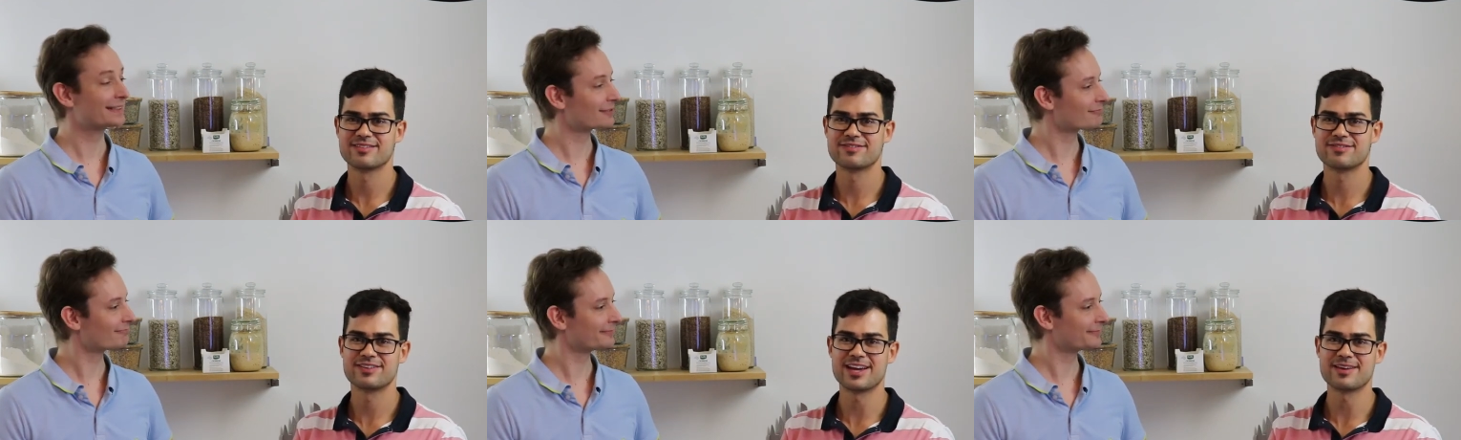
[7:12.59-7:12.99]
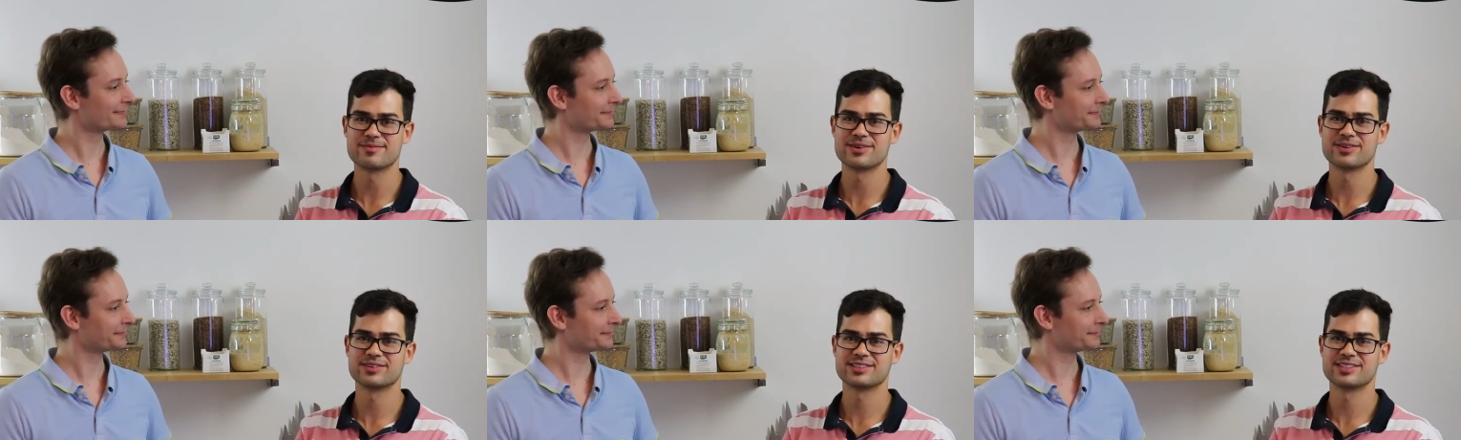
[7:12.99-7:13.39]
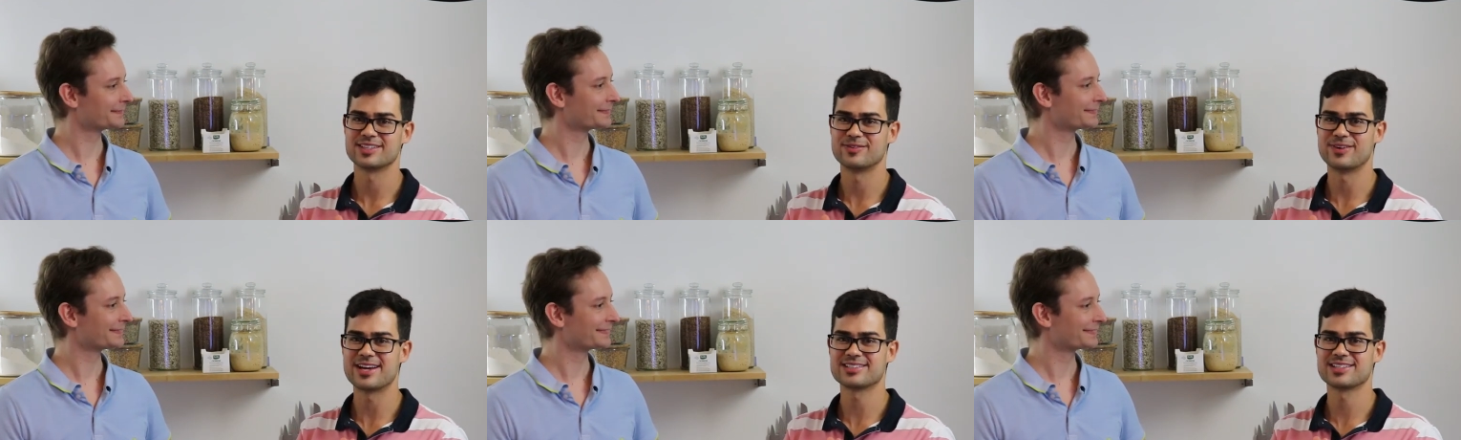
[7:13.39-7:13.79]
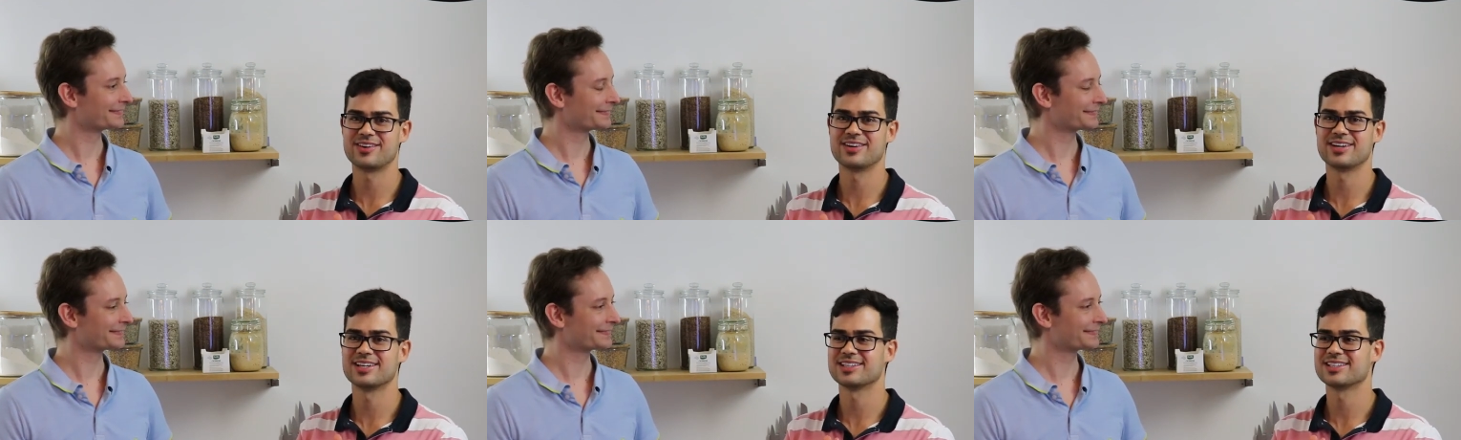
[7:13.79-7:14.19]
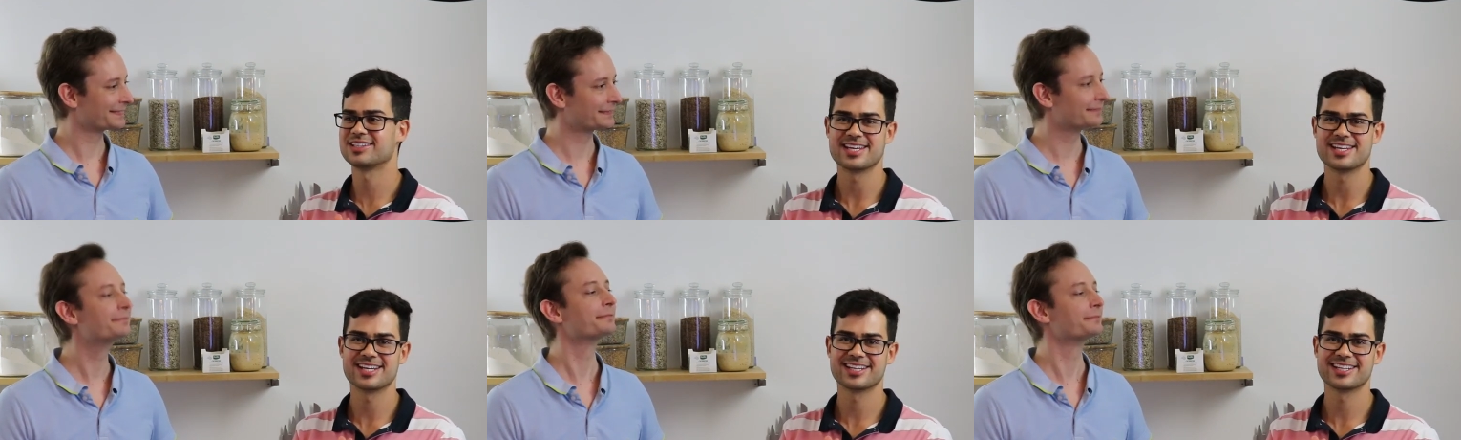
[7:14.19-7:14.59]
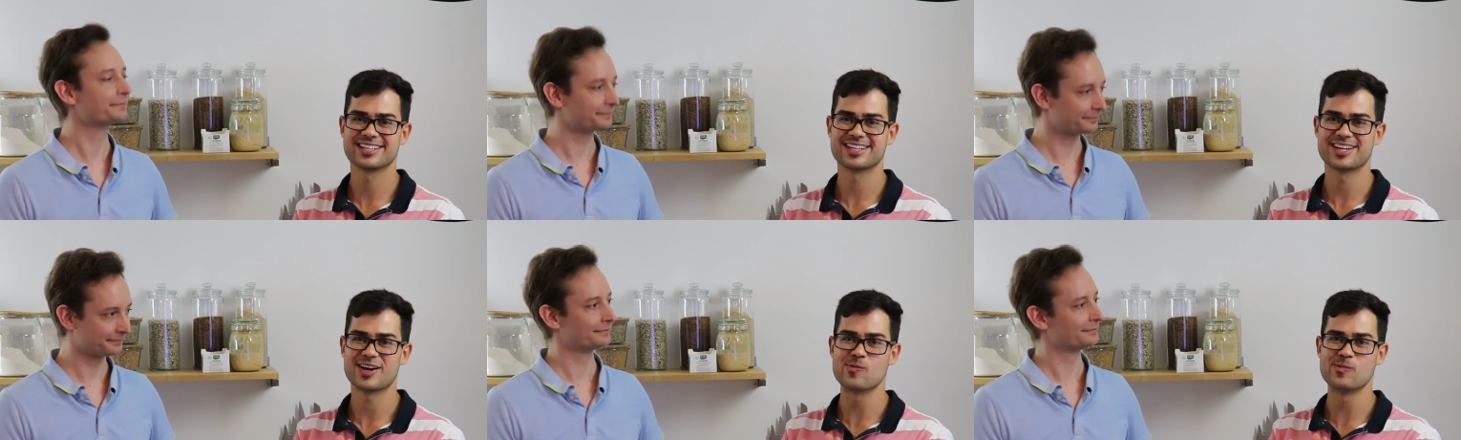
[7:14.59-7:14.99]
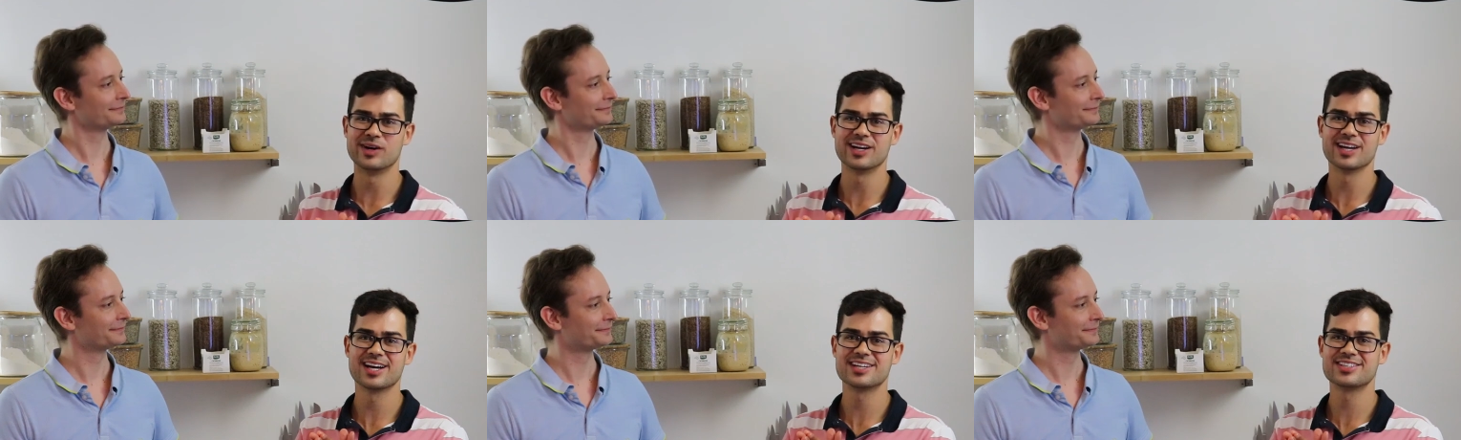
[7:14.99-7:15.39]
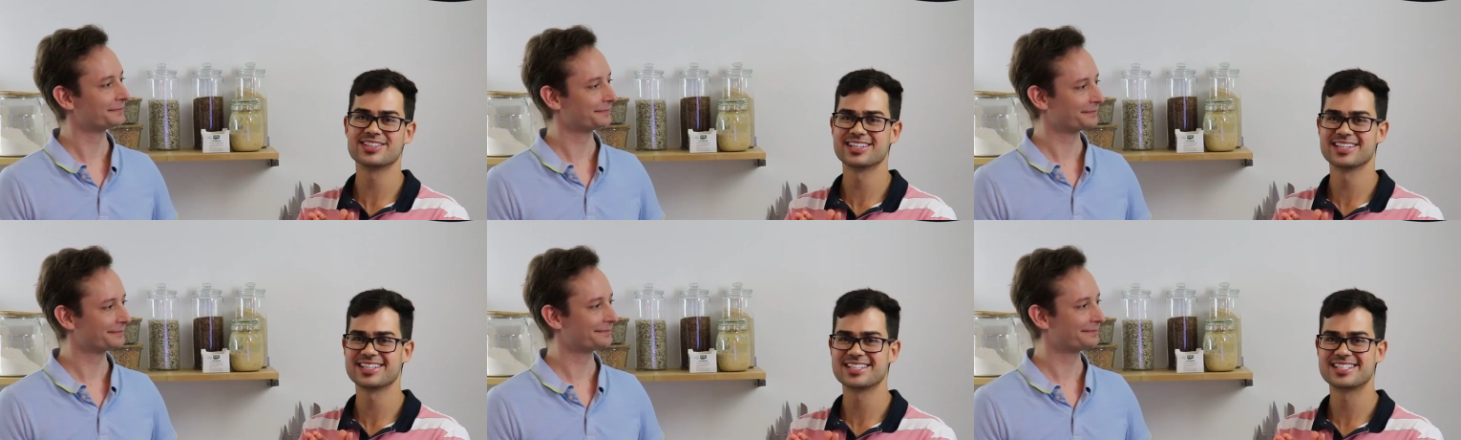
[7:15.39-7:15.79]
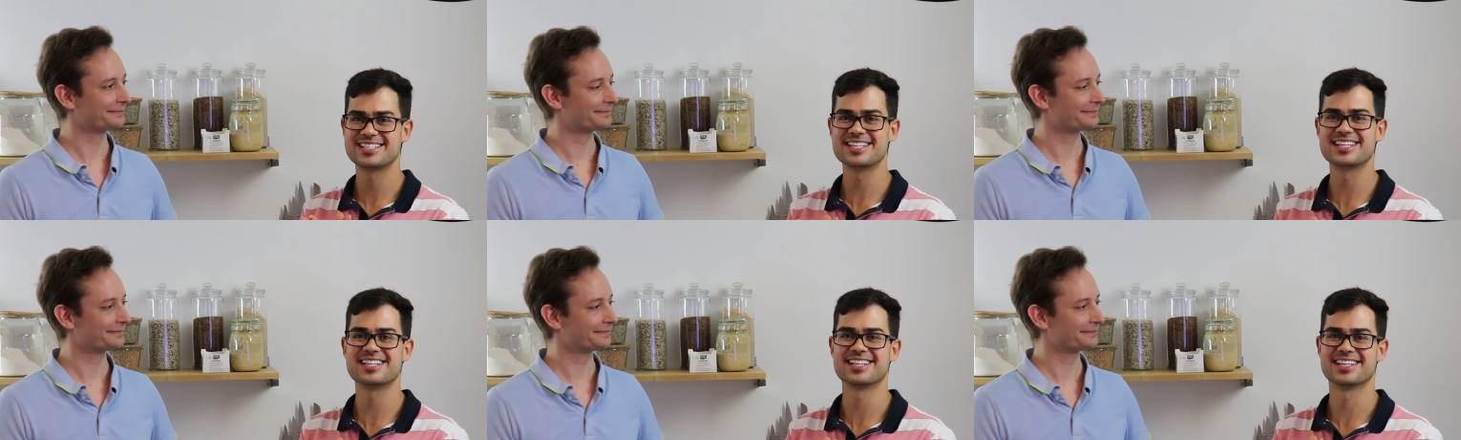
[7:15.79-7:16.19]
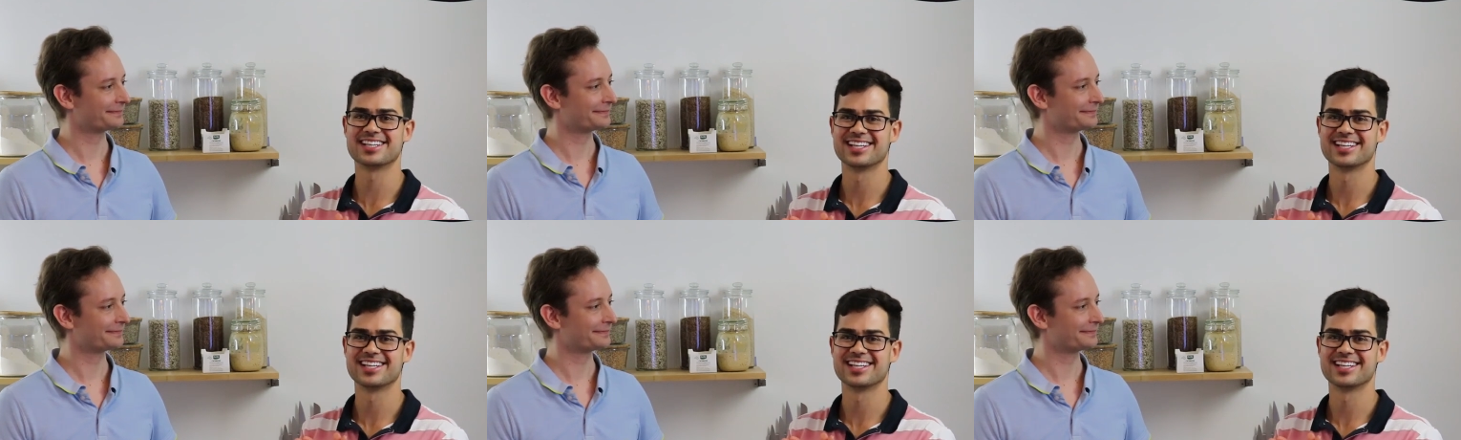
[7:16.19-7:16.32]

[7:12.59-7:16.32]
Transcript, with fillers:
Speaker 1: famous restaurant in Uberlândia City.